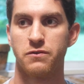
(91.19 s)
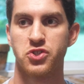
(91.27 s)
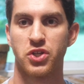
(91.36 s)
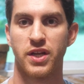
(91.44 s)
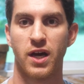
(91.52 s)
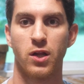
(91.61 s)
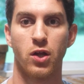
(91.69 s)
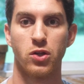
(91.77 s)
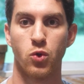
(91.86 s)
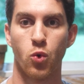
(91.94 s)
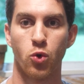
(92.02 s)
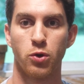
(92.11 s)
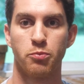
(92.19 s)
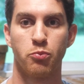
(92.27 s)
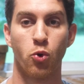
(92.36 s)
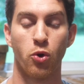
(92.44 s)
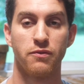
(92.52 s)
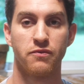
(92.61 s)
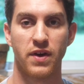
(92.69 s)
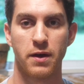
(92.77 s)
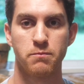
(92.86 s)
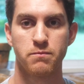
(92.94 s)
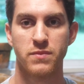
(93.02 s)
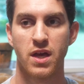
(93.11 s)
Chanel Allure Pour
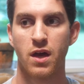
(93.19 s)
Femme